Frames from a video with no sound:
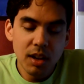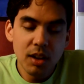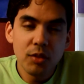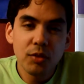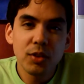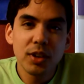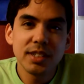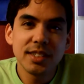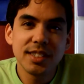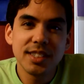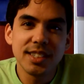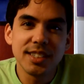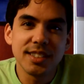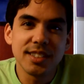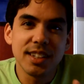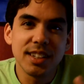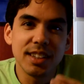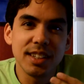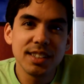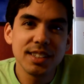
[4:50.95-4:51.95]
For
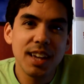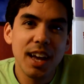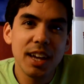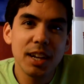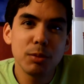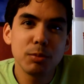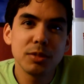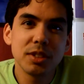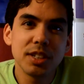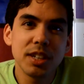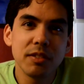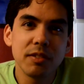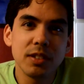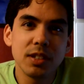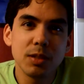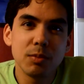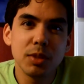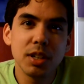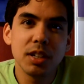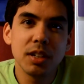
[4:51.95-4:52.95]
instance, this item was given
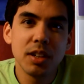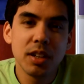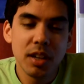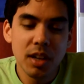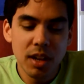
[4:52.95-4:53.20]
to me